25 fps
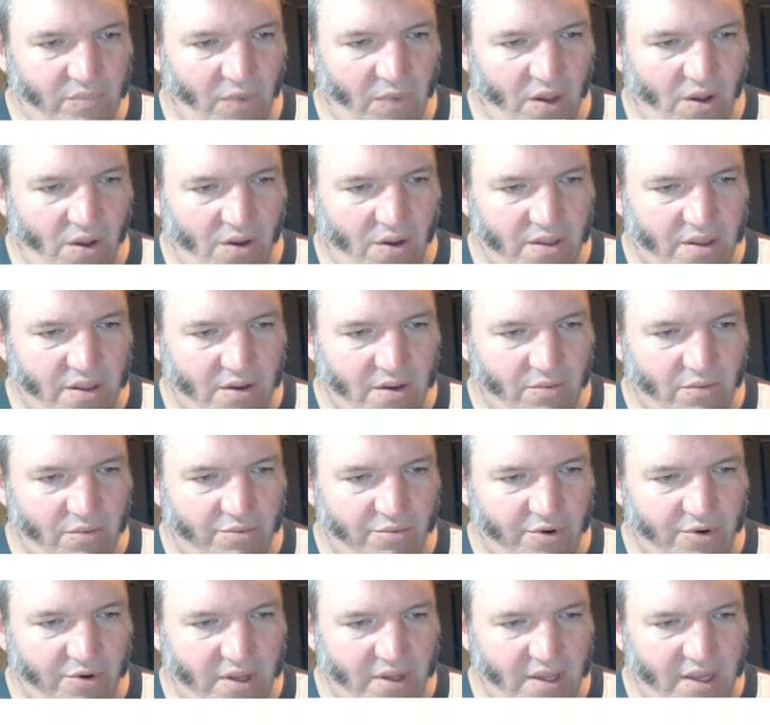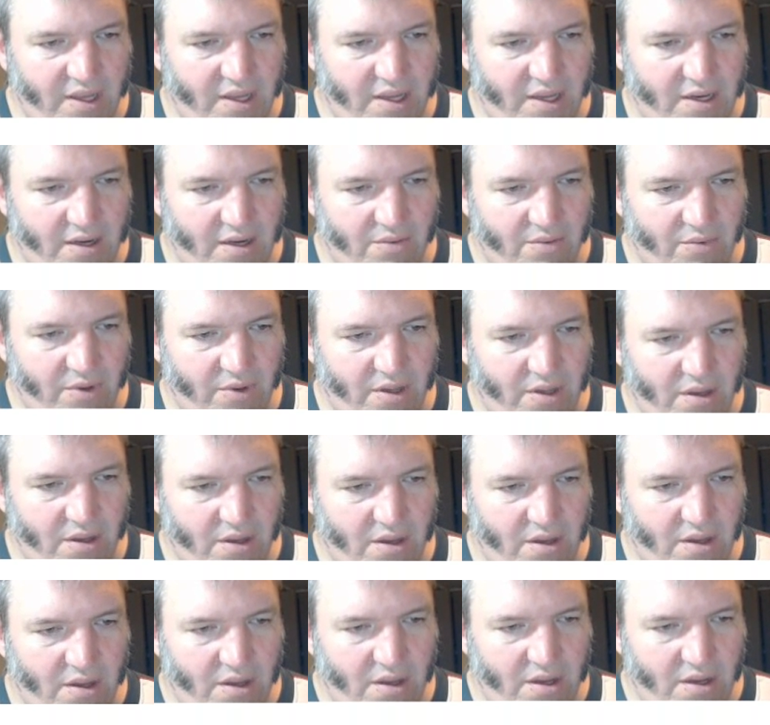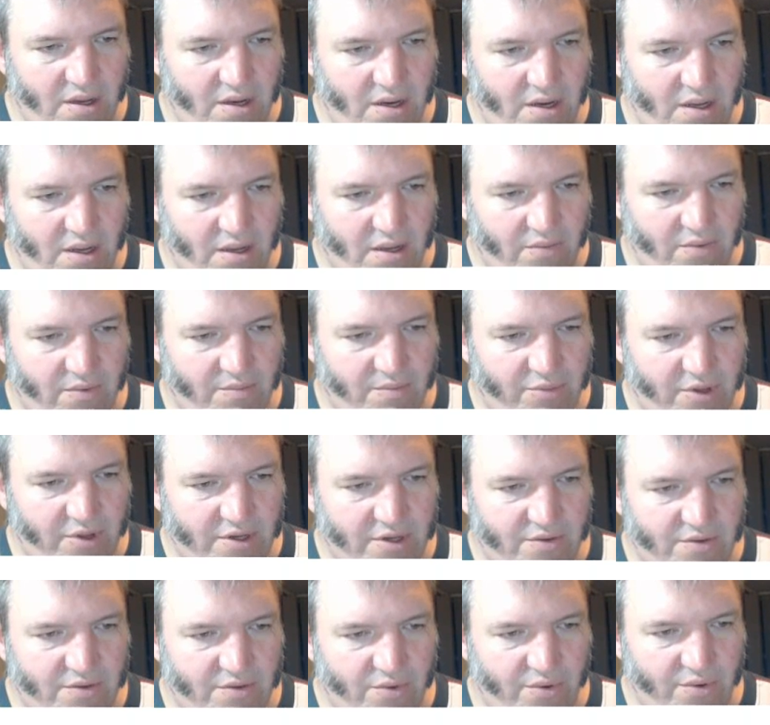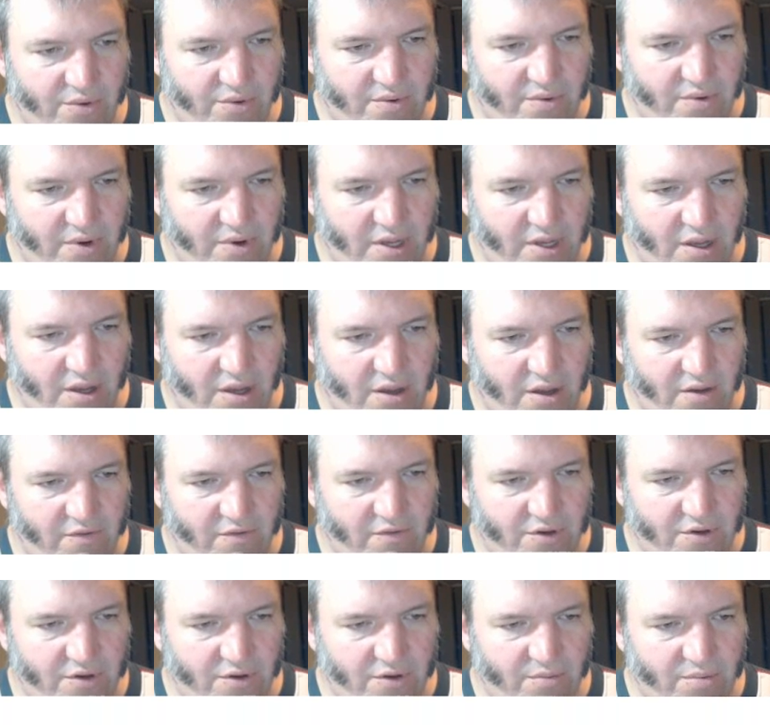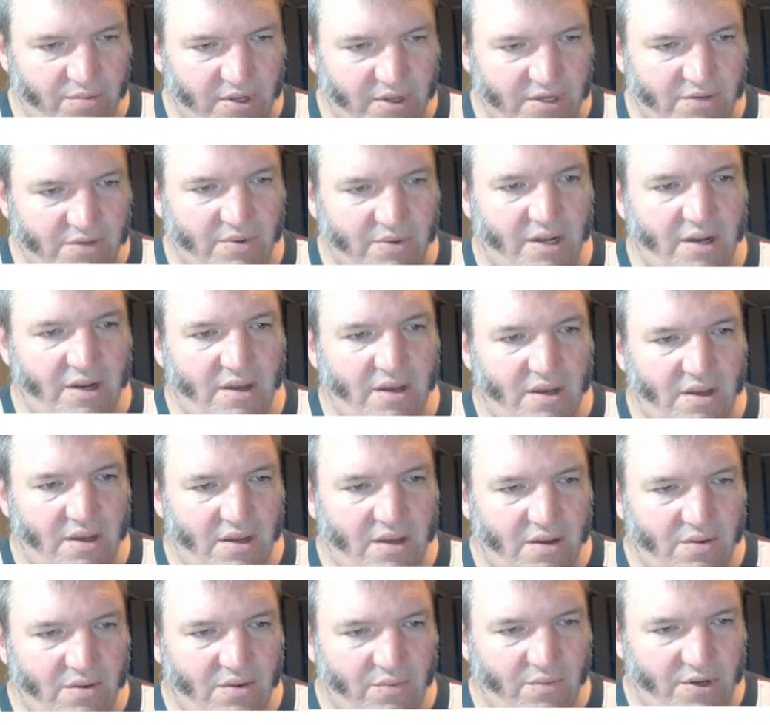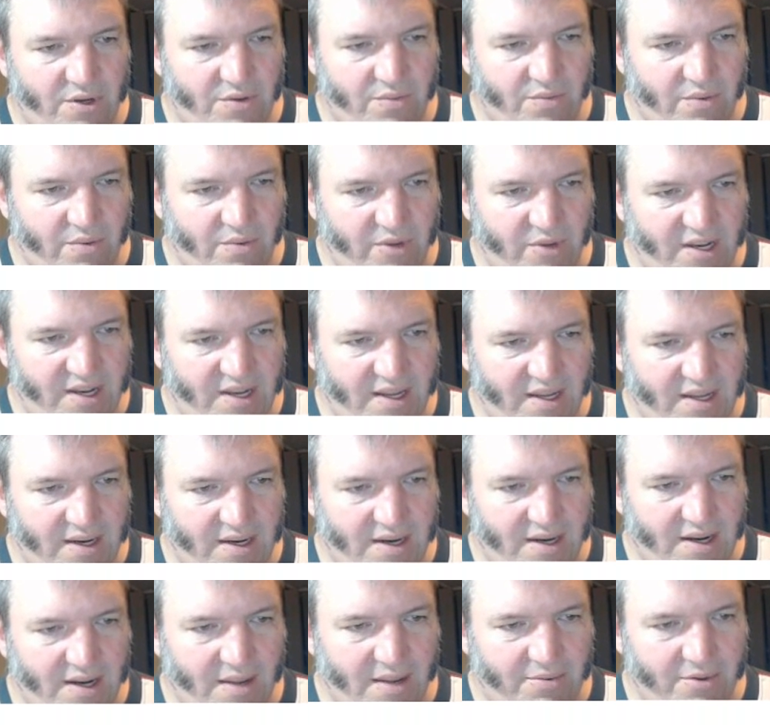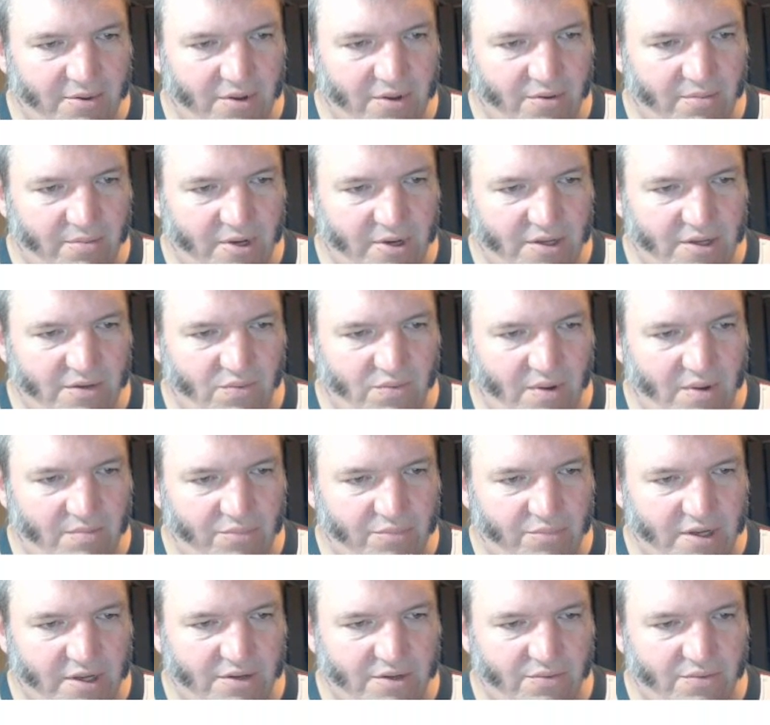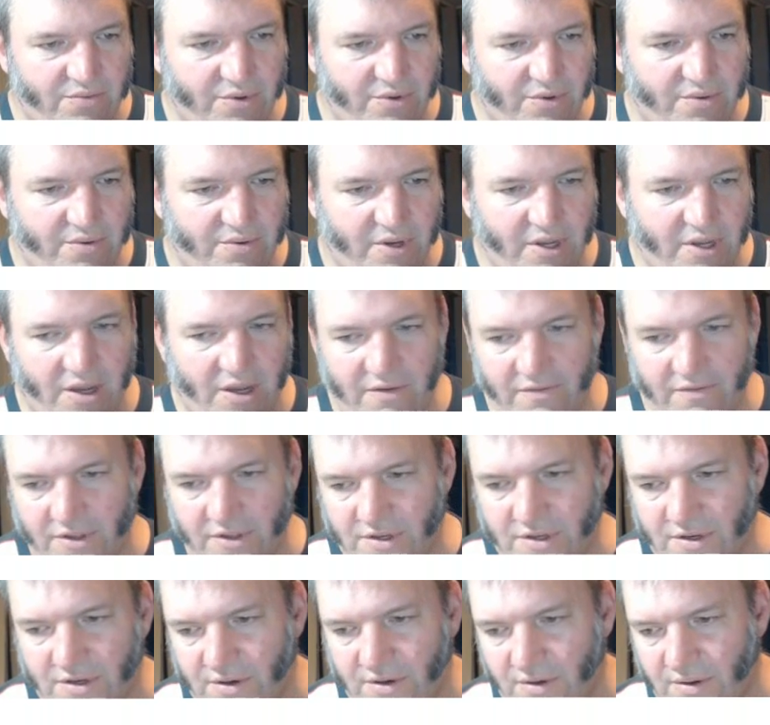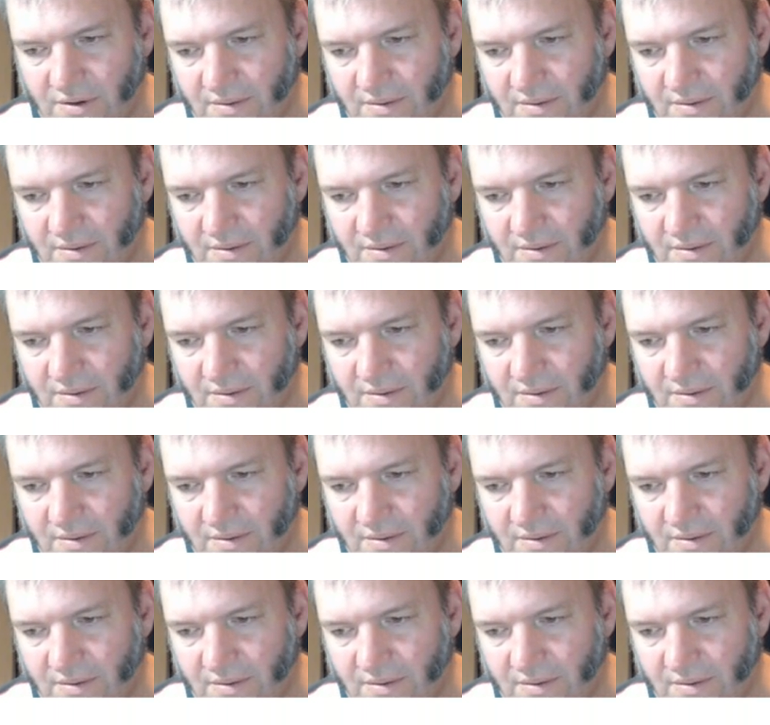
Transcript: Oh, I think we put it in there, didn't we? Negative 1 plus root 3 over 2 plus 1, which when we neaten it up a little bit is 1 plus root 3 over 2.